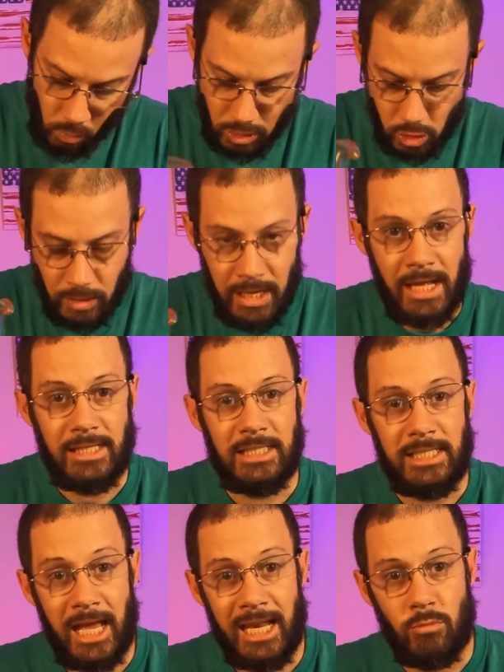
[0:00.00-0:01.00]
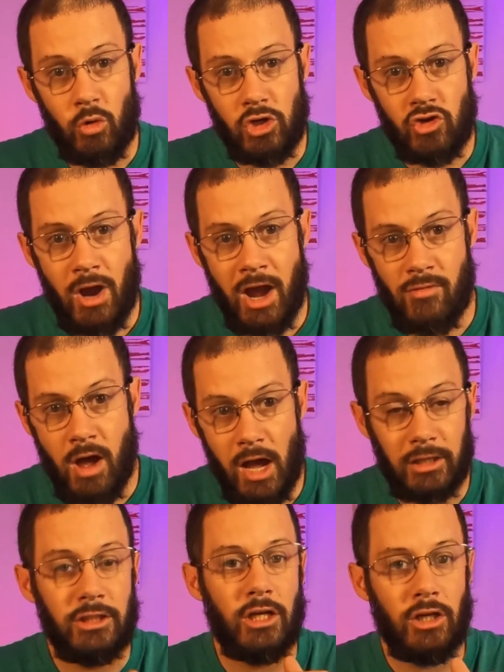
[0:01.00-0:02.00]
When you can't see any more dry
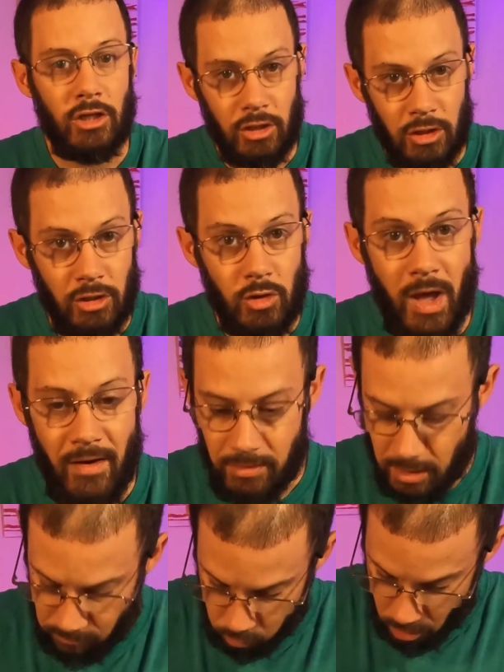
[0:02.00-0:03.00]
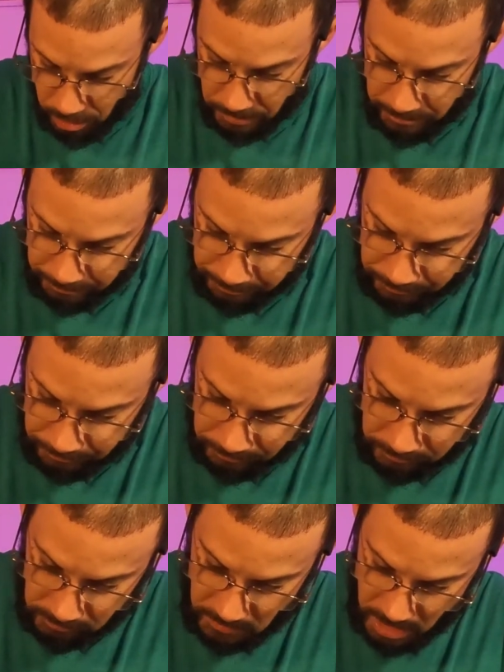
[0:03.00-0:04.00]
rocks, you have enough water.
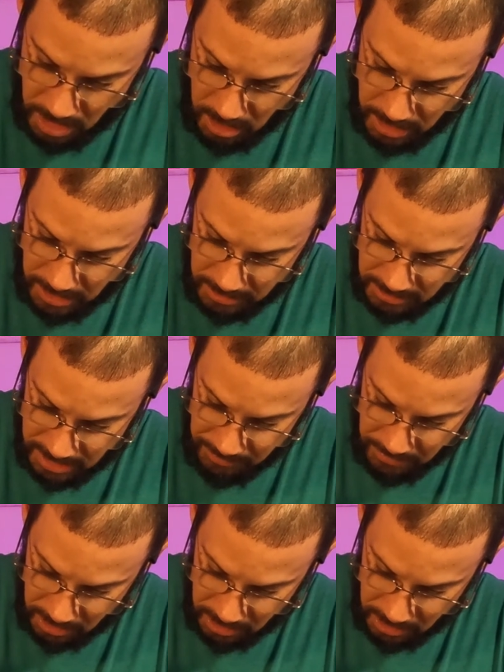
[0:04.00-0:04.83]
And I'll add the same